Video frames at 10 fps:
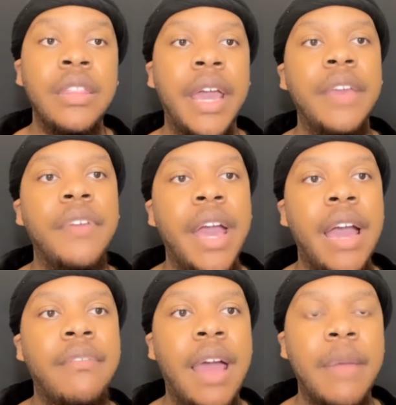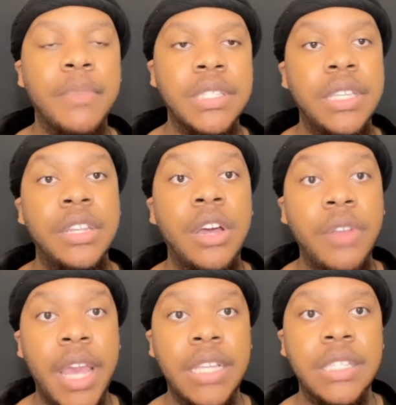They even have like mosquito
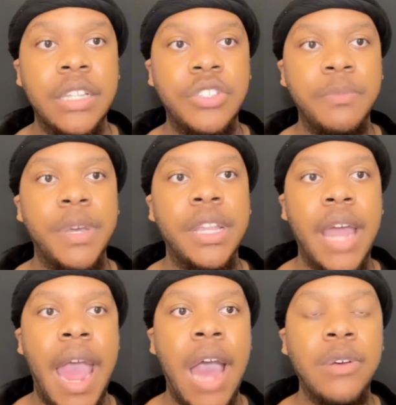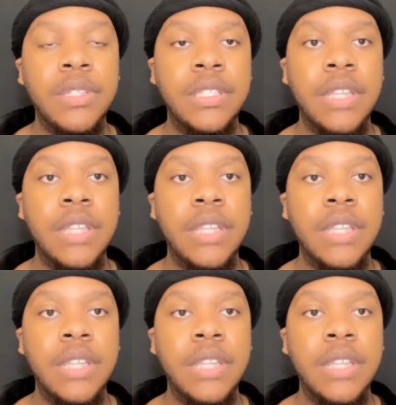nets that you put in the house.